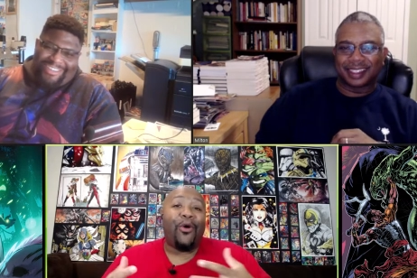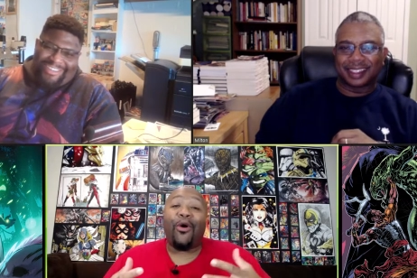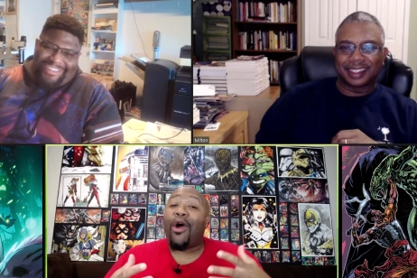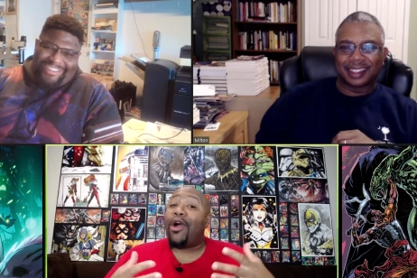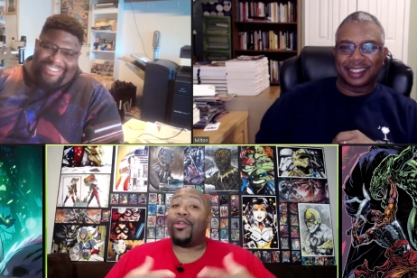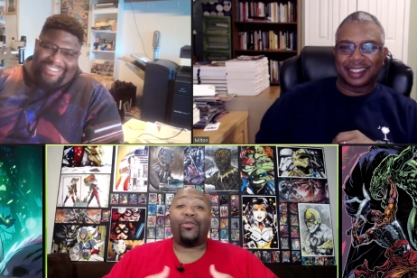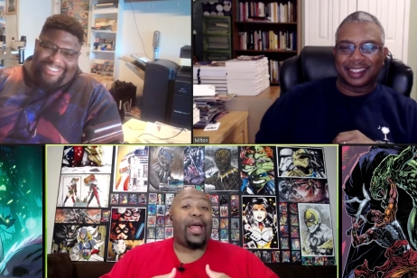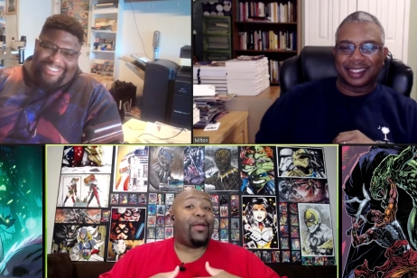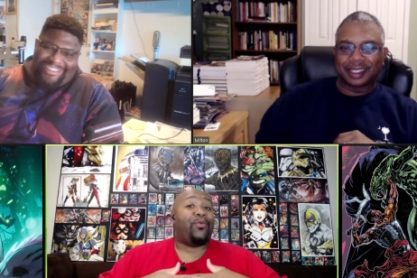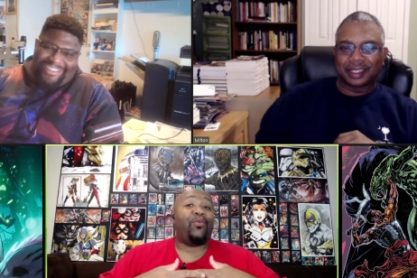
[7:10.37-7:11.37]
Speaker 1: or are you
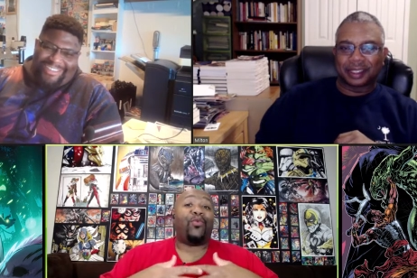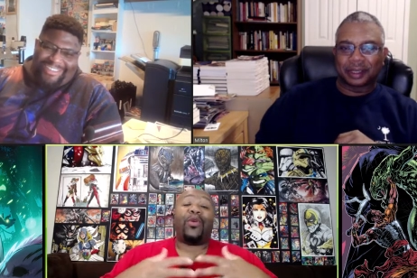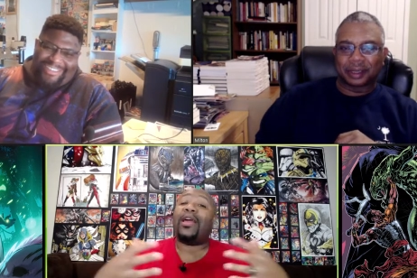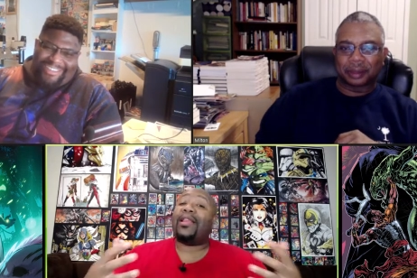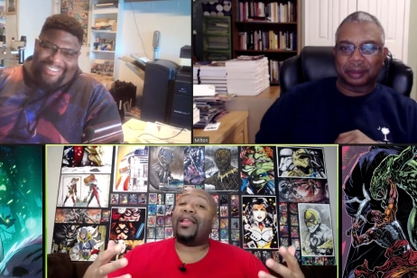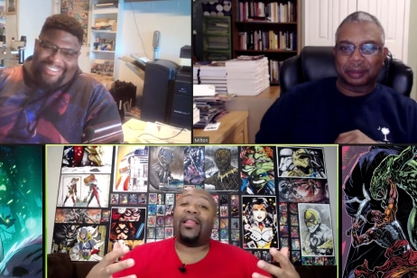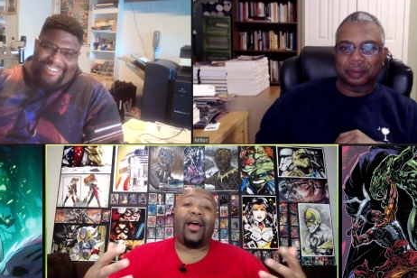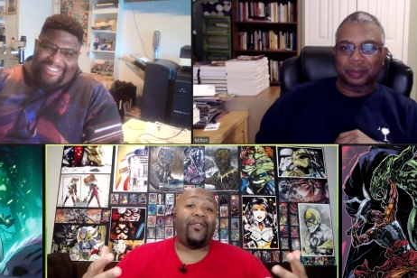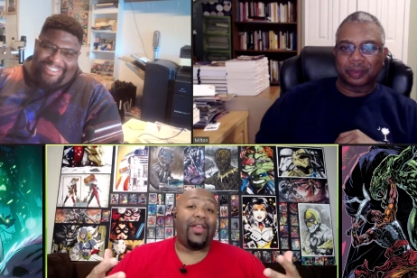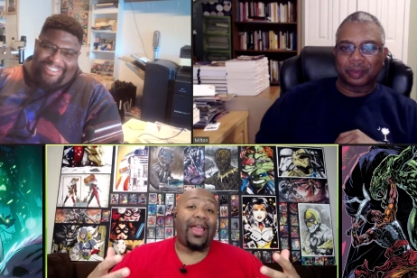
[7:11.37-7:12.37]
like really
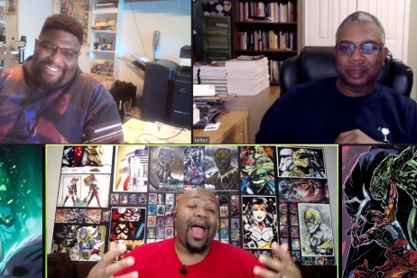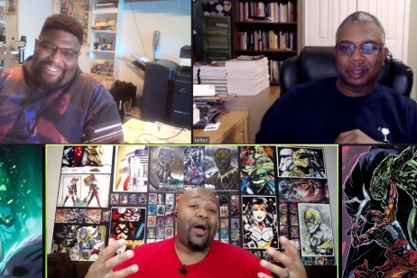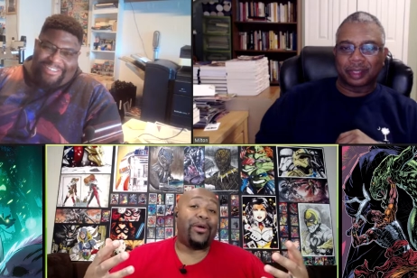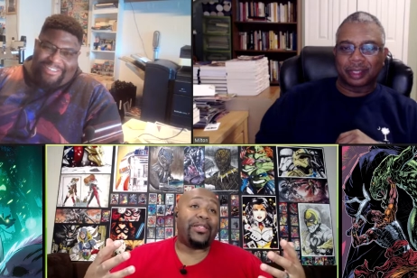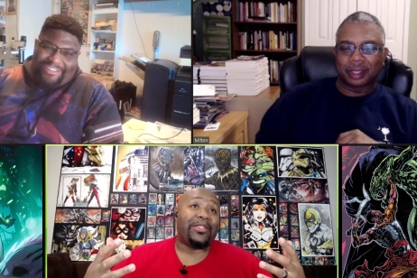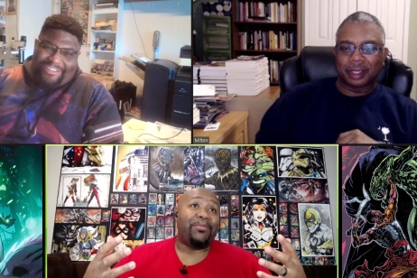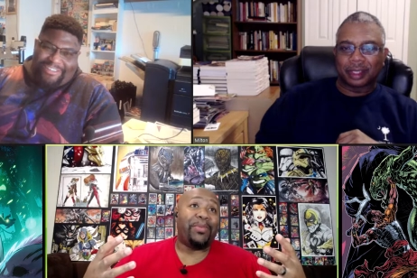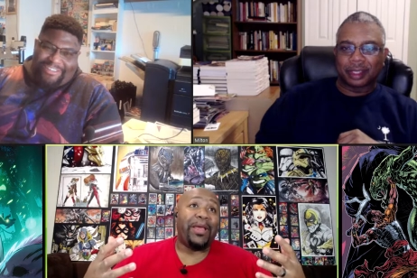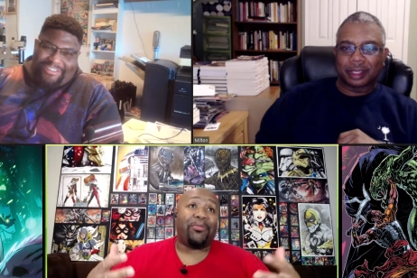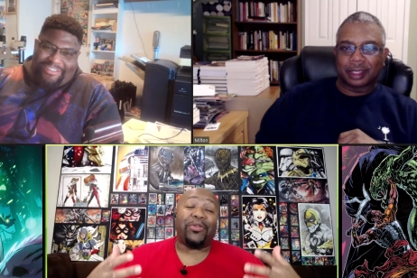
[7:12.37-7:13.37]
loving how it's
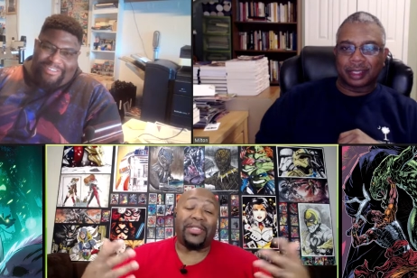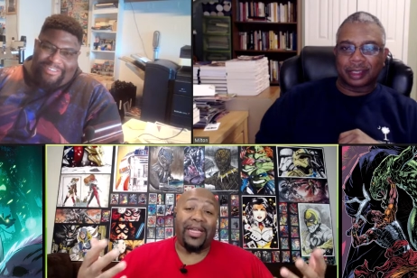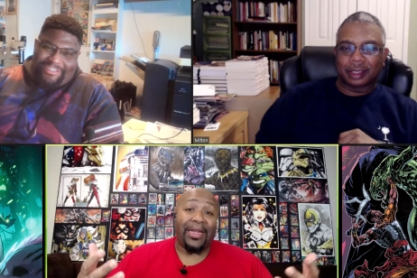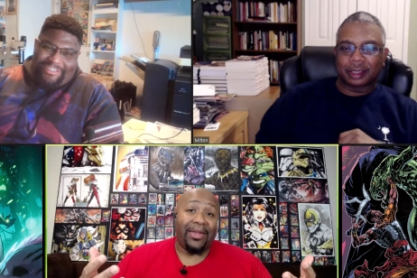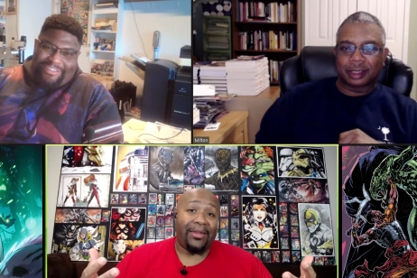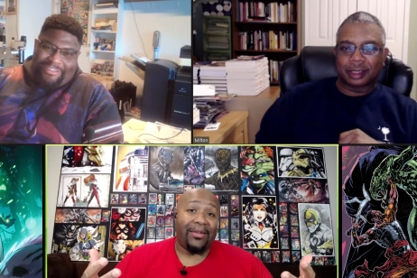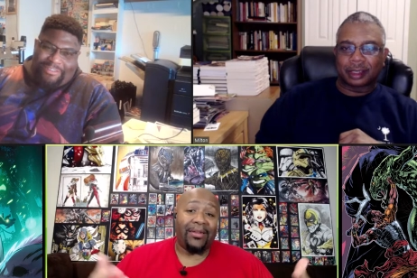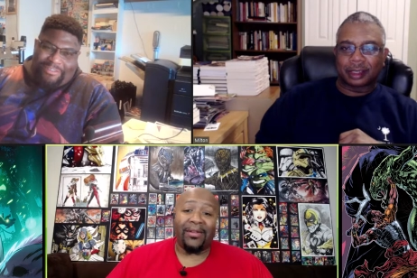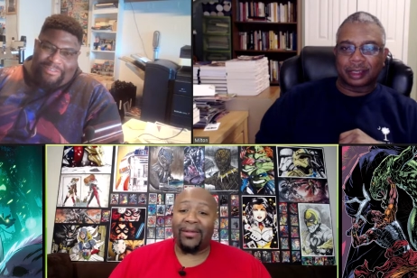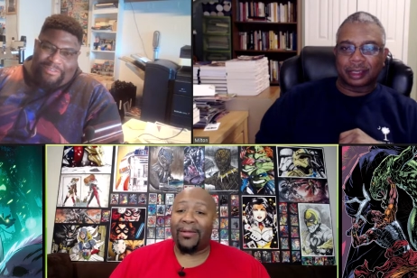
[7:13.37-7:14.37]
being presented?
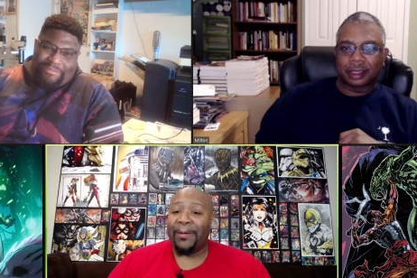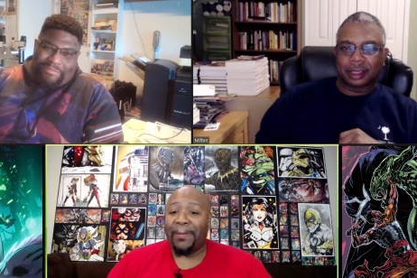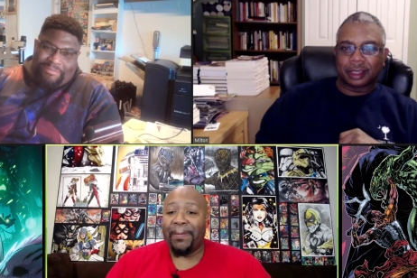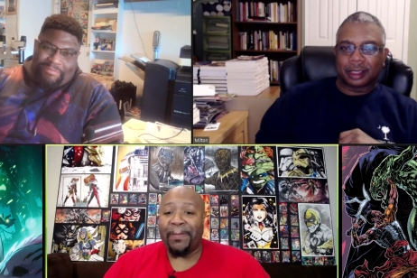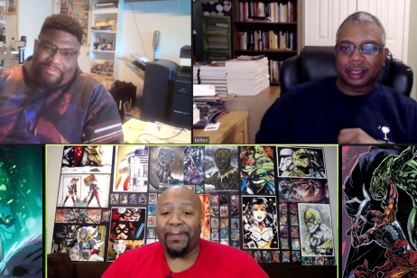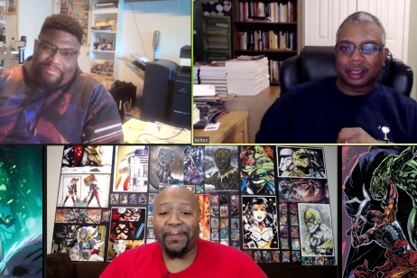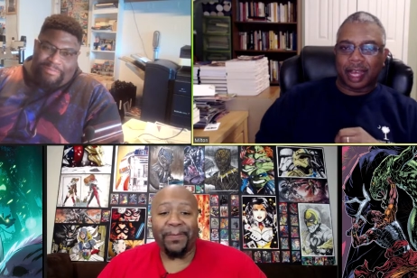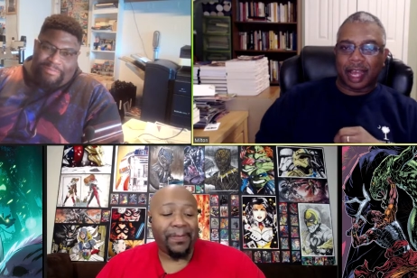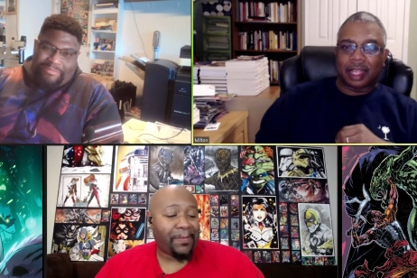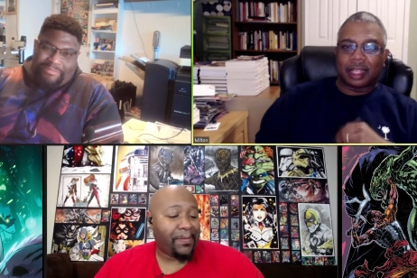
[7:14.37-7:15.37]
Speaker 2: Uh,
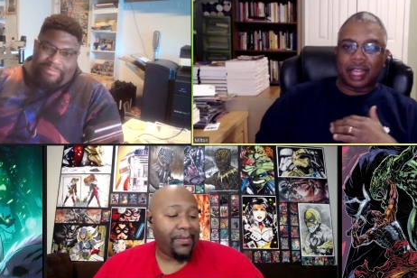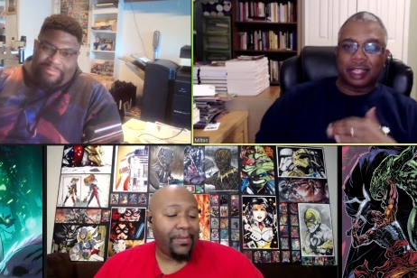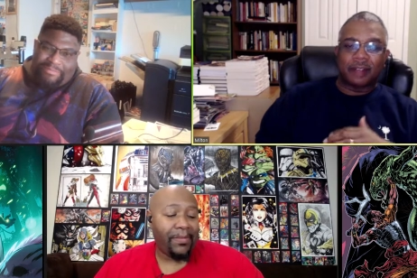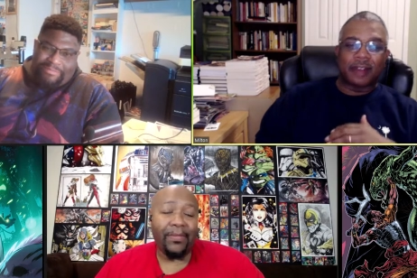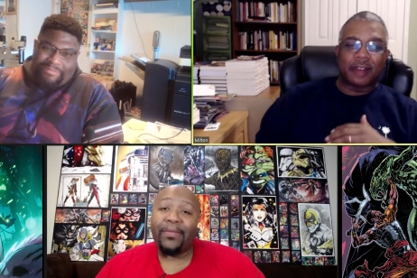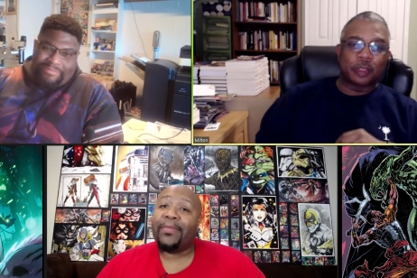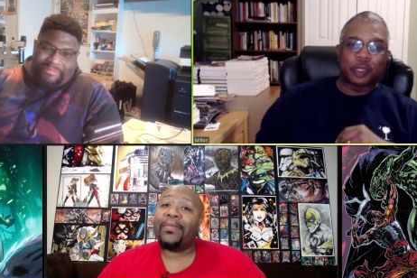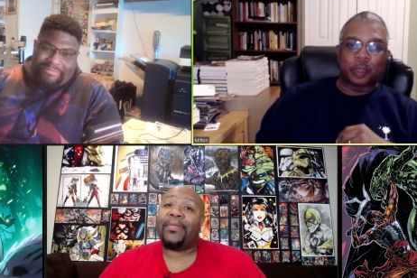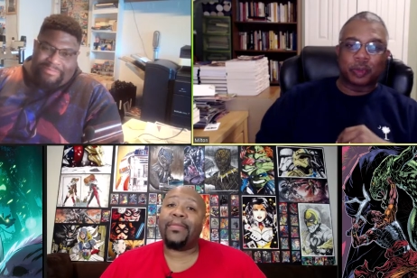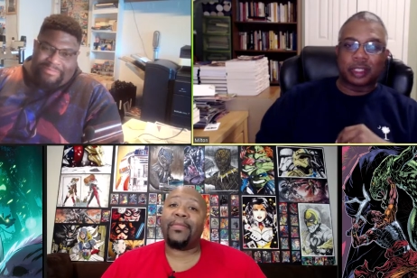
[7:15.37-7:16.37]
I, I, love how it's
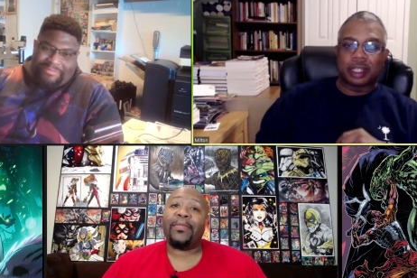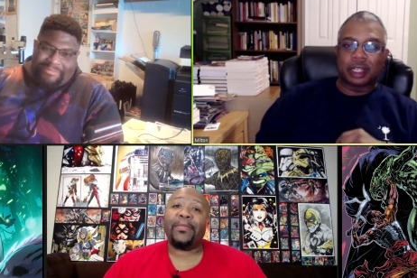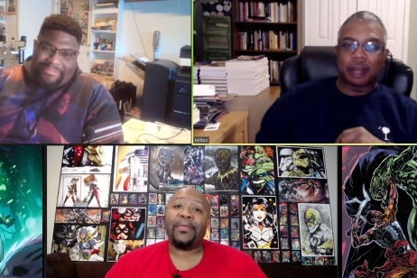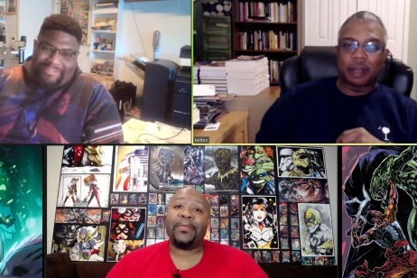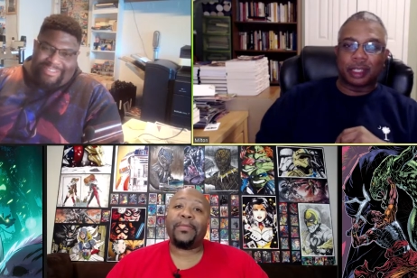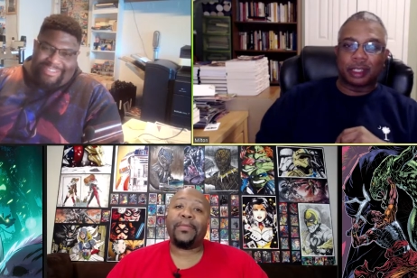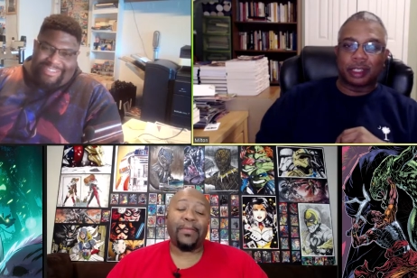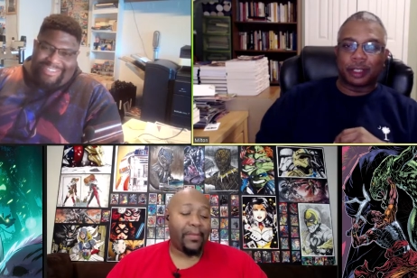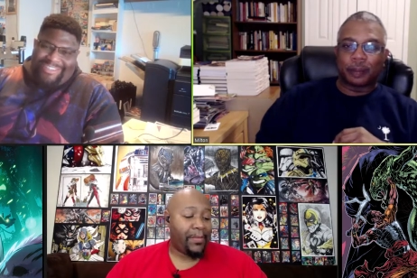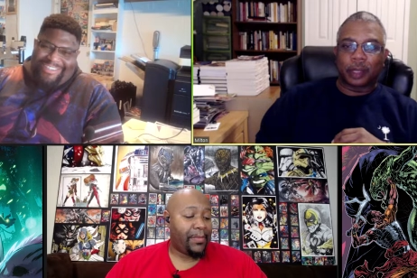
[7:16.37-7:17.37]
being presented. I mean,
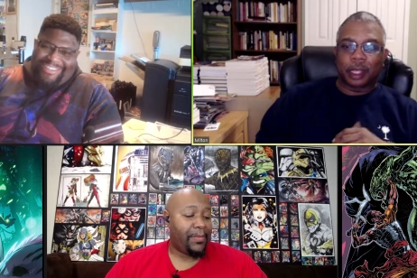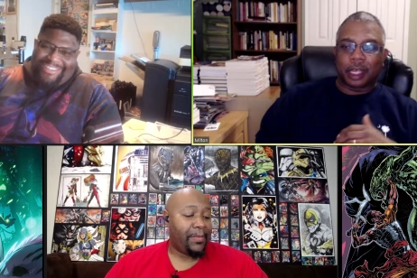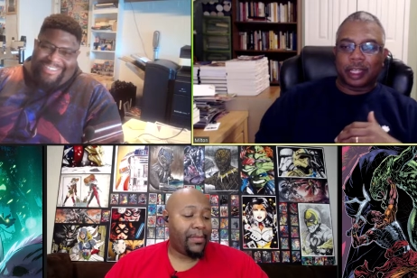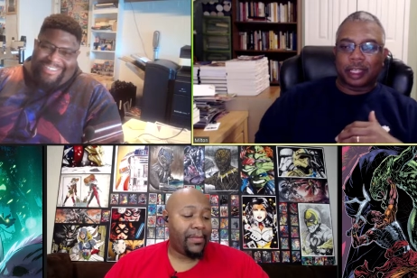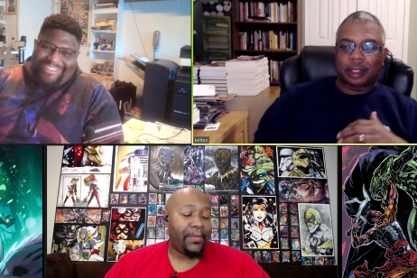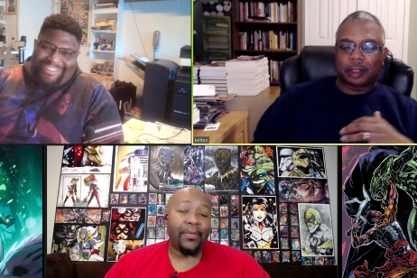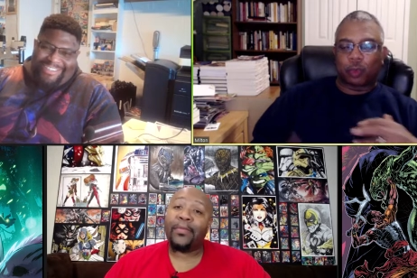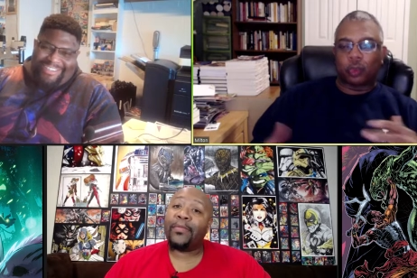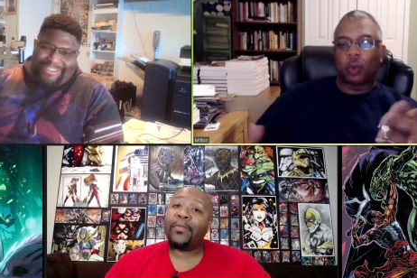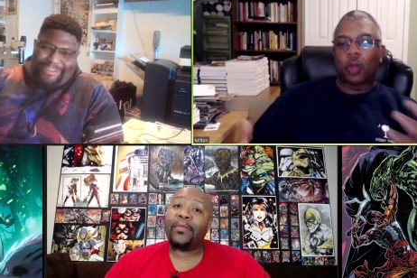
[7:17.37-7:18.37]
um, the,
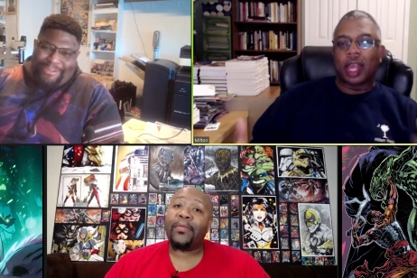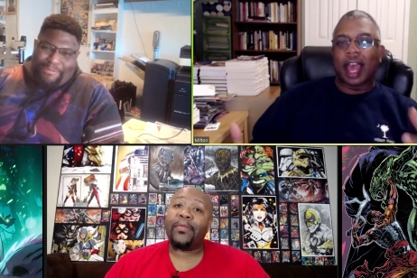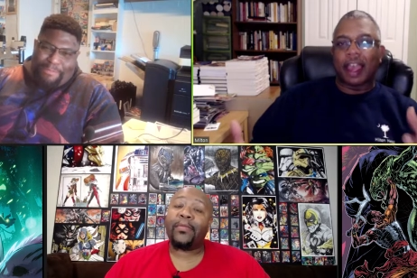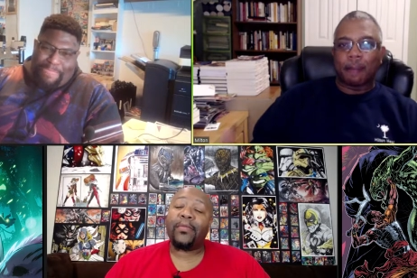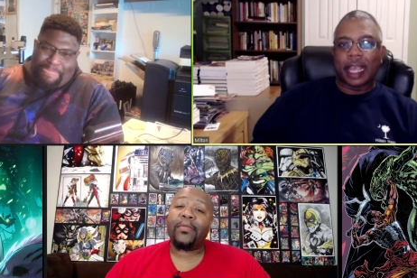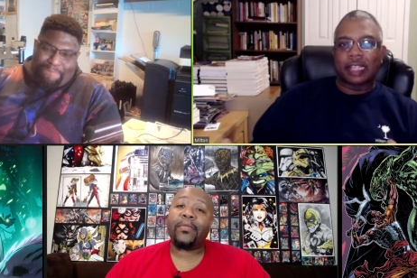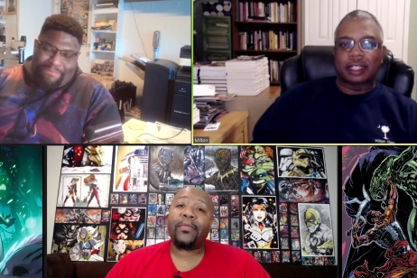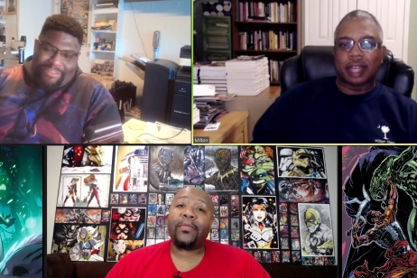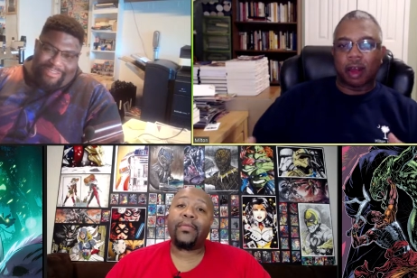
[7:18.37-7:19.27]
the, way I imagine it, I